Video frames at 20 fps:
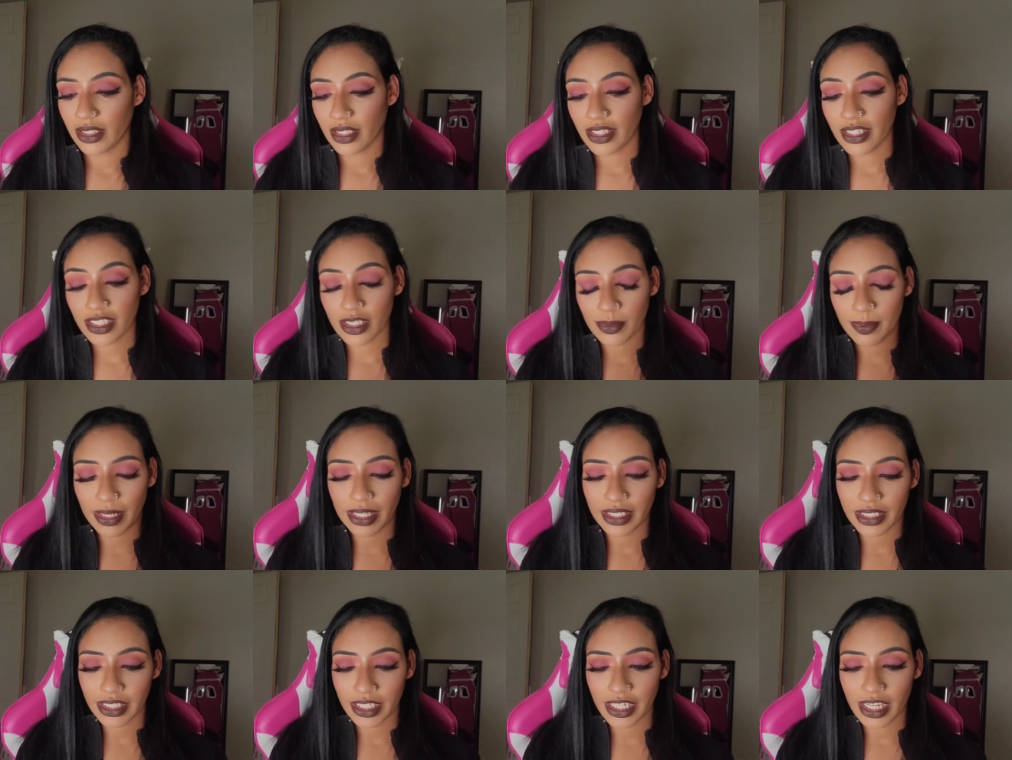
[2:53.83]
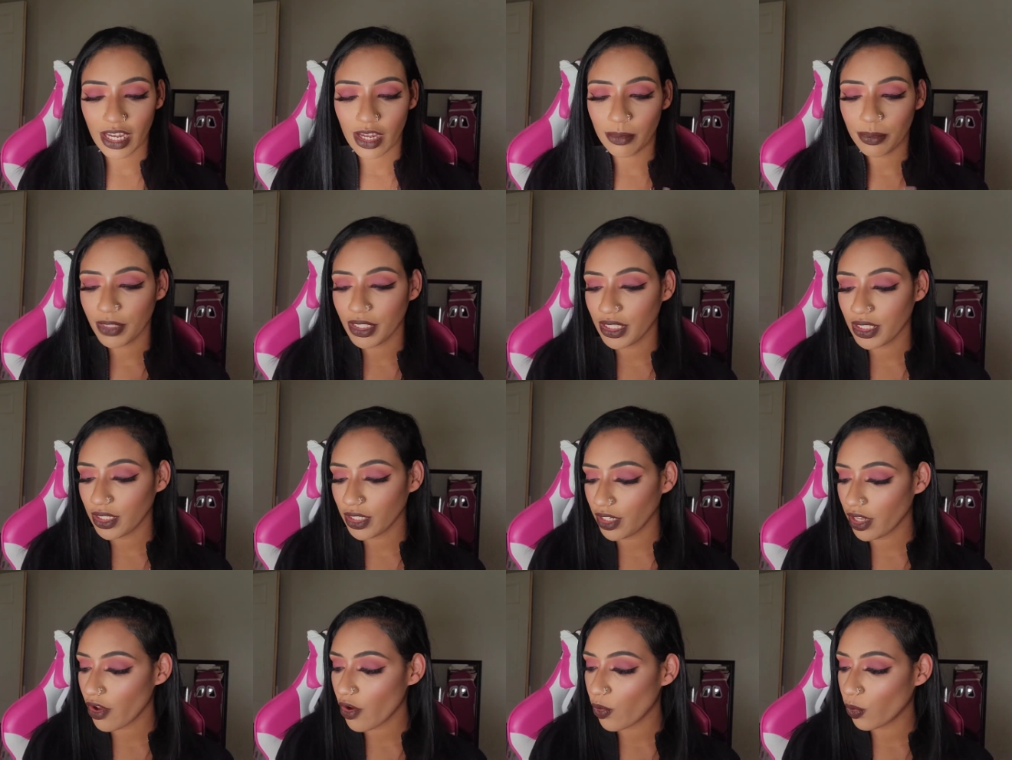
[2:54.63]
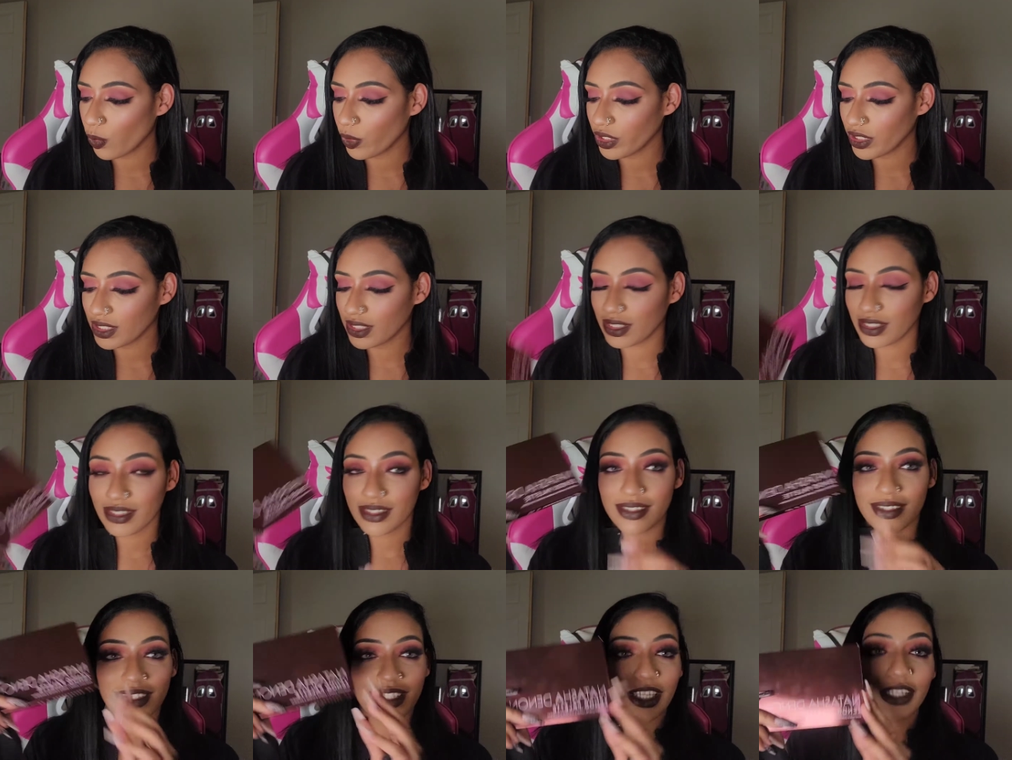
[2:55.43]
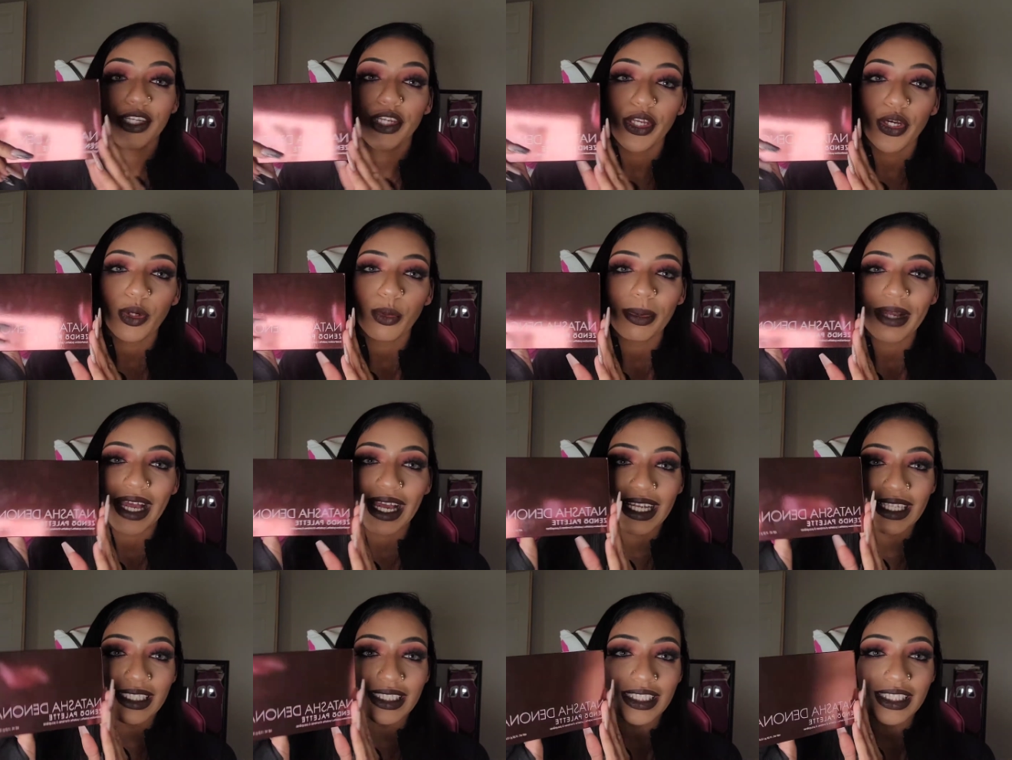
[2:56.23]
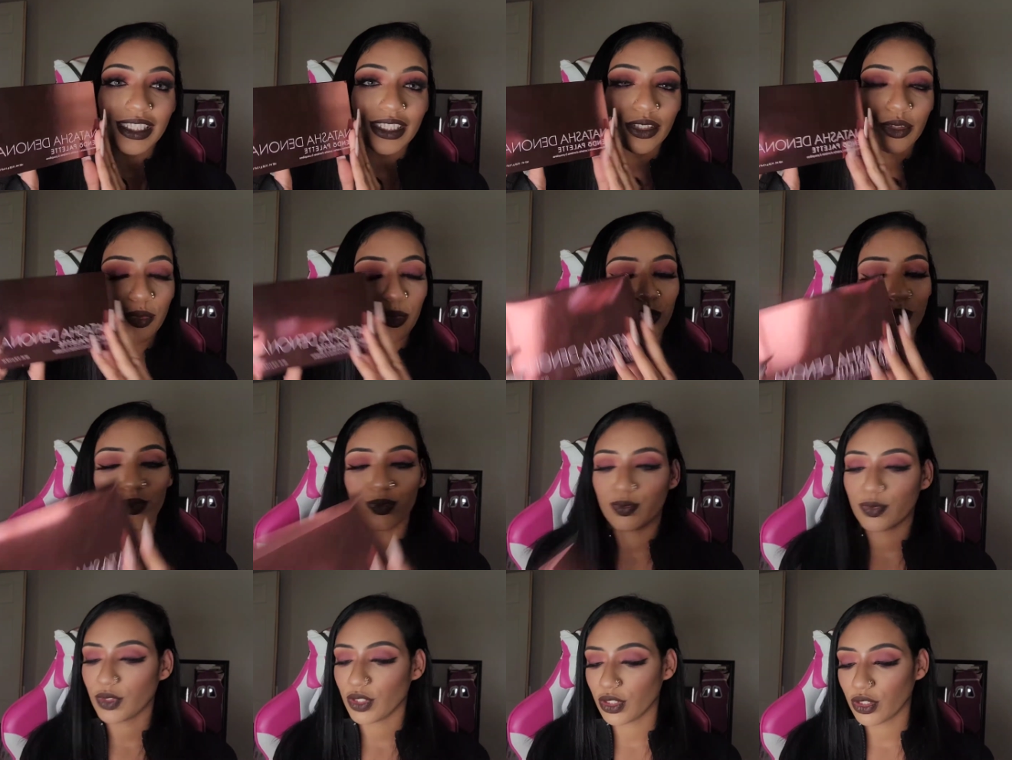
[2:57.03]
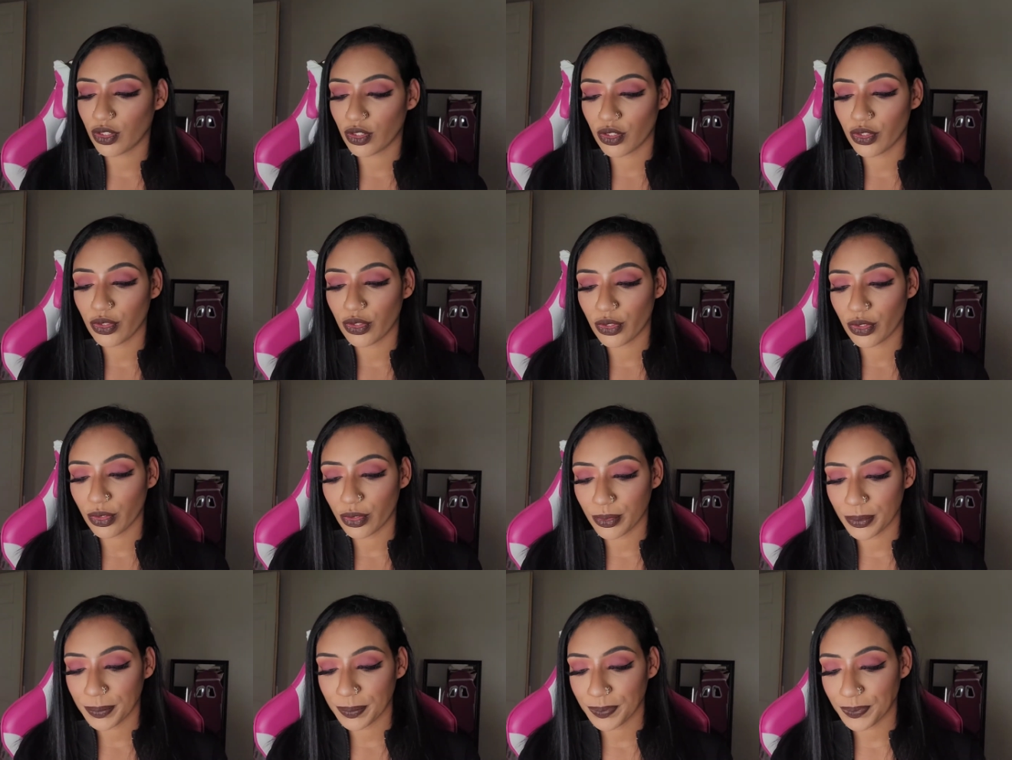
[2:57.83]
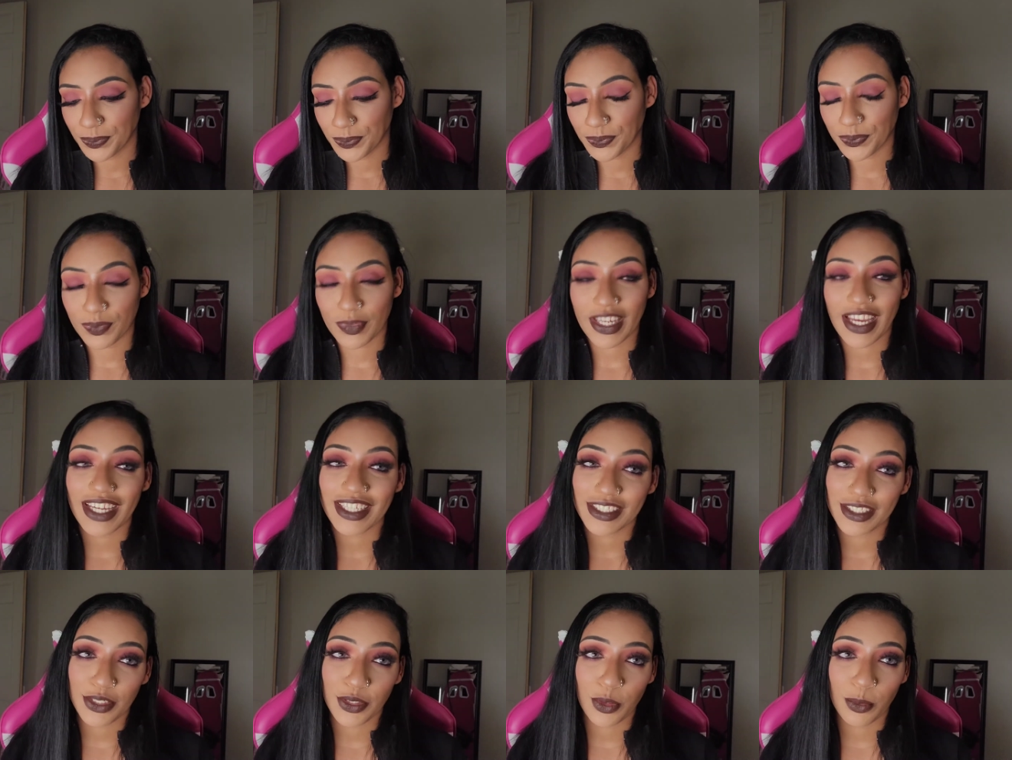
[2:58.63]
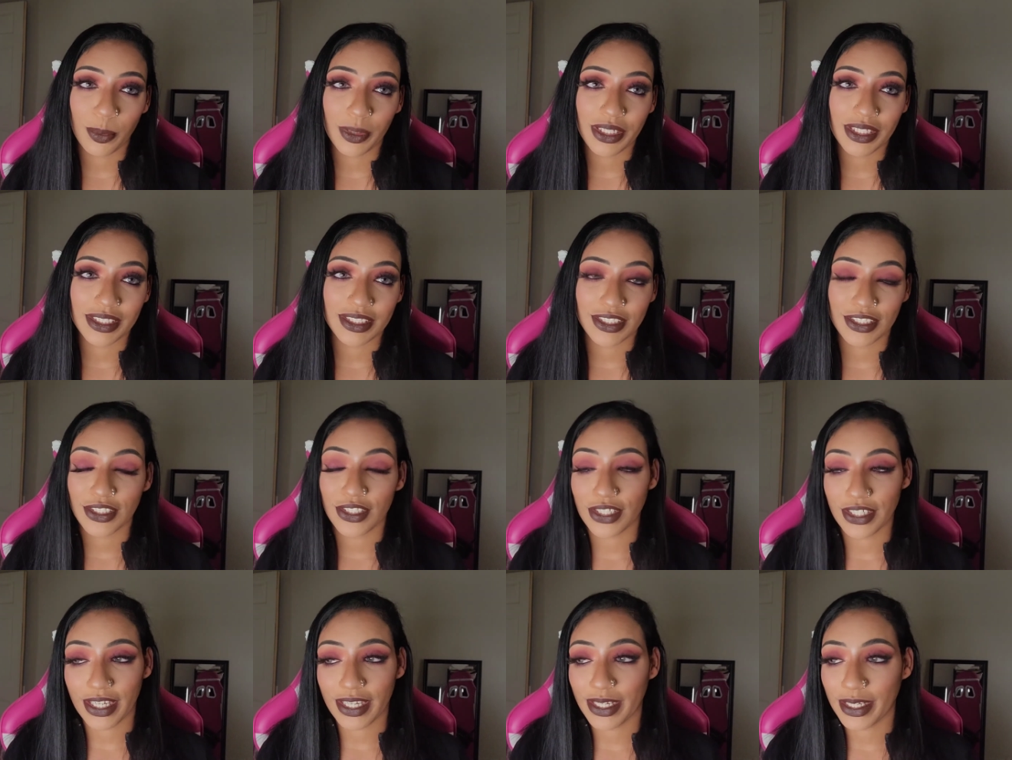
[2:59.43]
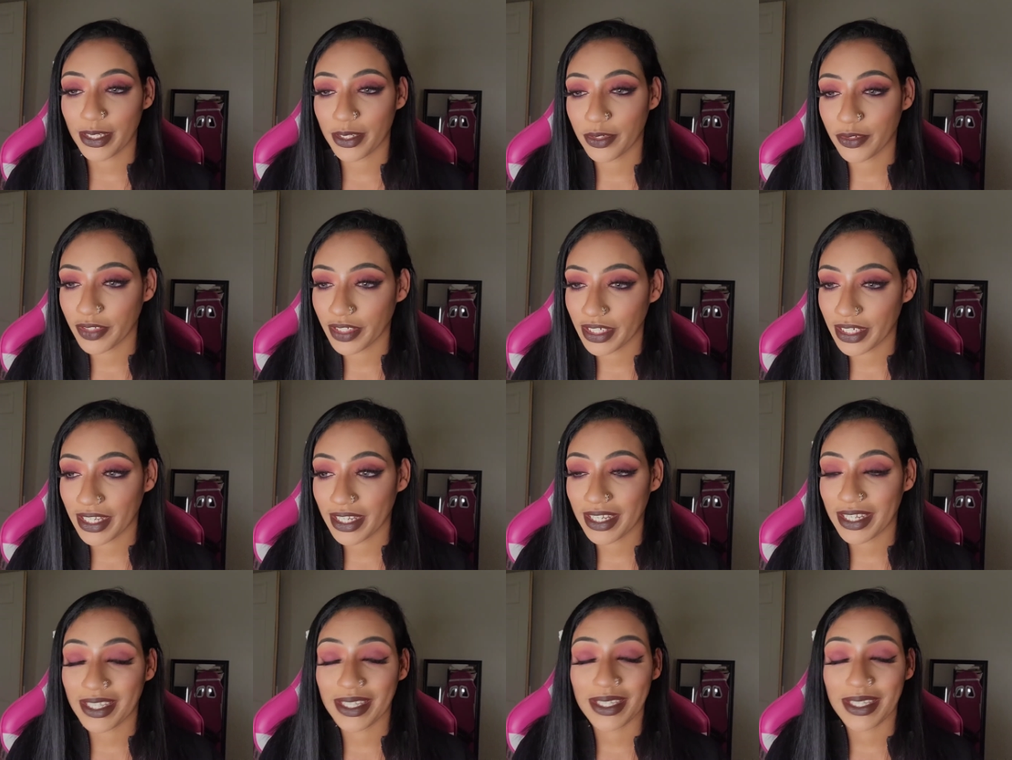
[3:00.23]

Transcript: The next palette he got me was the Xenon palette. Girl, I did open it to look at it already